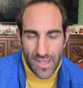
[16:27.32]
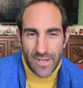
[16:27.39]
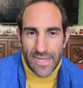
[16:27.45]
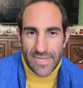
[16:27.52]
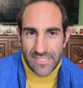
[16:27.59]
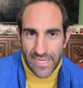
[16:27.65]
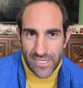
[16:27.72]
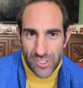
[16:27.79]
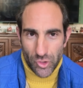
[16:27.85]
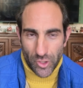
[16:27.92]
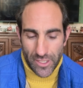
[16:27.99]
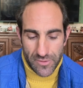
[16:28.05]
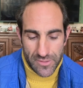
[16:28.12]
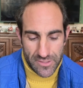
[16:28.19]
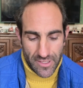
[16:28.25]
Let's say
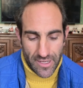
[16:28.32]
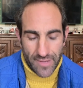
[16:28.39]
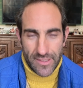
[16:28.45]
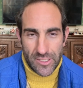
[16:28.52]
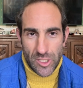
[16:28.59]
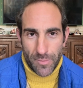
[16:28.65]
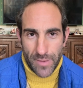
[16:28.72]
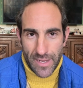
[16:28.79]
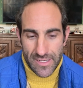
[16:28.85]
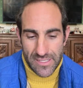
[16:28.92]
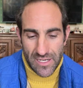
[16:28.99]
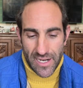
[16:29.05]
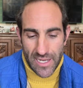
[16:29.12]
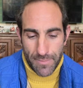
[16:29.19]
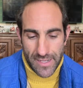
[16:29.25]
Joyeuse. I think she'll be a
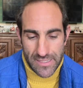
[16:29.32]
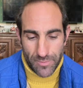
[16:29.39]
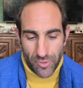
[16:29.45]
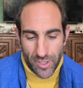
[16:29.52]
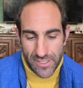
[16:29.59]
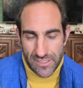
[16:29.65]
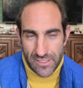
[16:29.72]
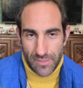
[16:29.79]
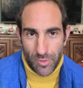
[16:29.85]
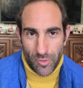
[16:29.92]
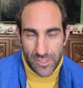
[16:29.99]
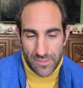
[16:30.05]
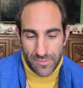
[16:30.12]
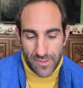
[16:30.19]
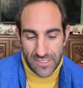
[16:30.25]
slightly better price than
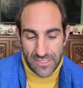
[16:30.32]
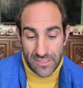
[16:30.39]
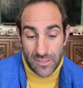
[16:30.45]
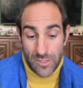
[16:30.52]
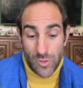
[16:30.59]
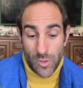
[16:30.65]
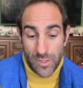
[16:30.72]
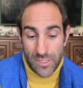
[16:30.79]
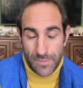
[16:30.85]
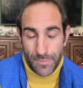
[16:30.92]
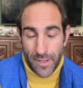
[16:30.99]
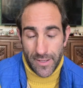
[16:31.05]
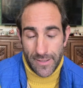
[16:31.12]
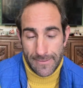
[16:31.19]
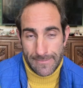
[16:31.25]
Deployed to
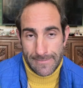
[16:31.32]
Spy.